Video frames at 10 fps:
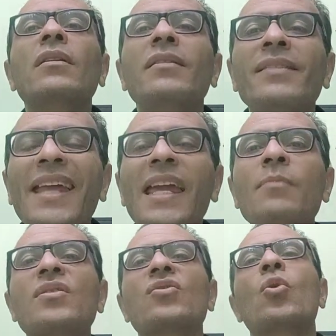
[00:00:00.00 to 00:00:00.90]

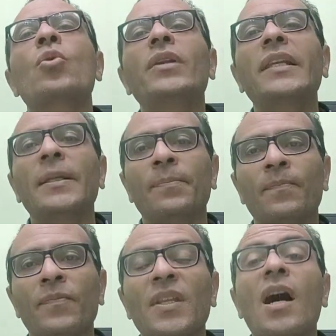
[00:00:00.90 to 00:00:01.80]
names only.
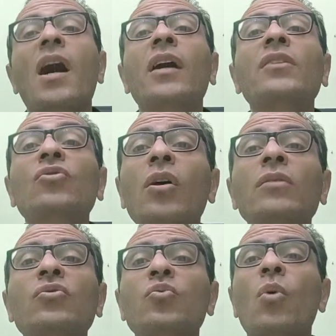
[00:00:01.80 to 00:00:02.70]
I
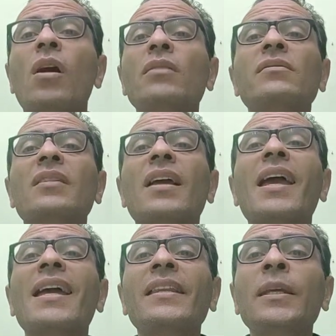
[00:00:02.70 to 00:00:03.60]
don't want
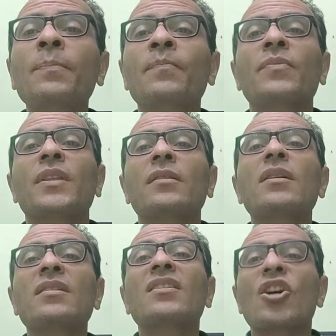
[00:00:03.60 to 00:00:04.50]
any
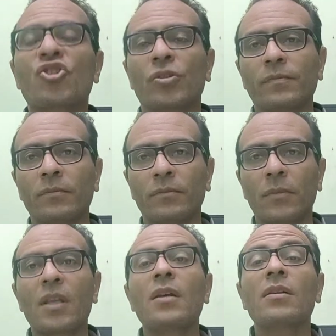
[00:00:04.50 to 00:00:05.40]
discussion.
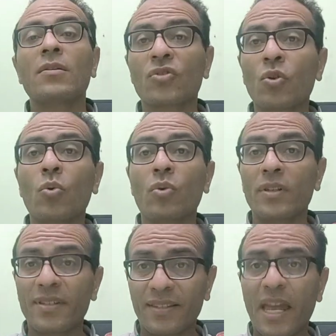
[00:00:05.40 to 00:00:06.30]
So
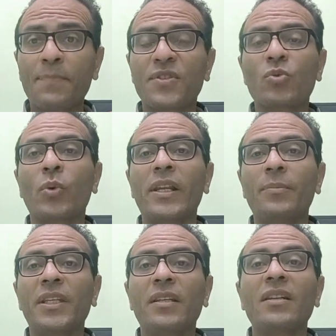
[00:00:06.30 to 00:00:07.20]
steps will
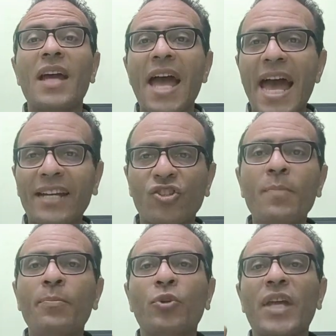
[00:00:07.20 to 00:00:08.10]
be
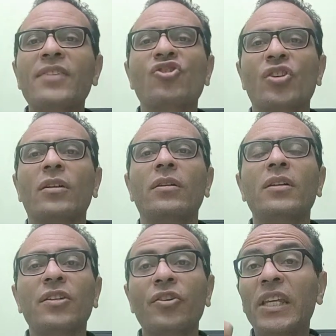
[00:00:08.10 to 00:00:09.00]
action potential,
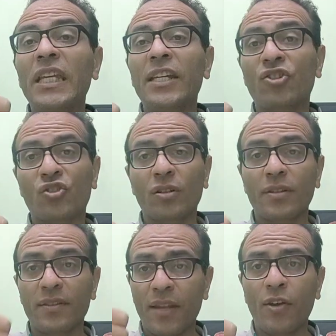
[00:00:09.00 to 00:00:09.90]
reach
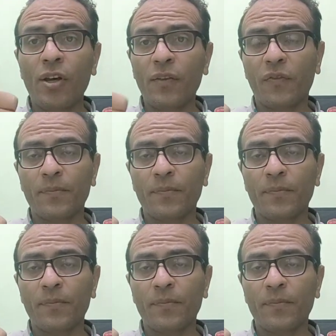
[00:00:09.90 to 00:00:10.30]
the nerve.